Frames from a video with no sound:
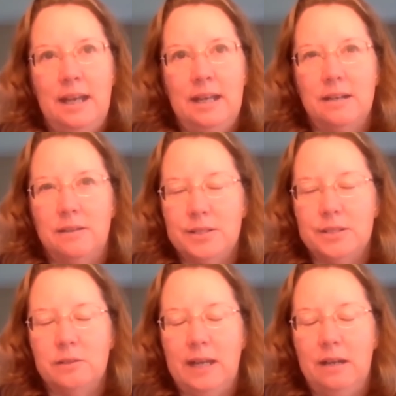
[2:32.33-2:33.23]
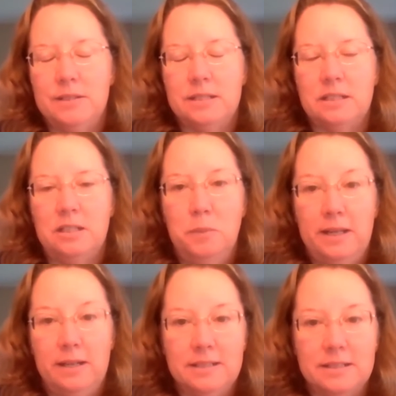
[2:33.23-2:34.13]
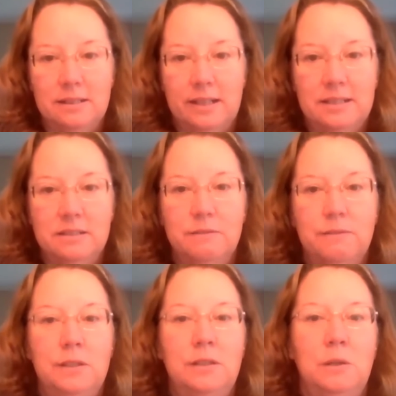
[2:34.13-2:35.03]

And it also counts as a humanities elective,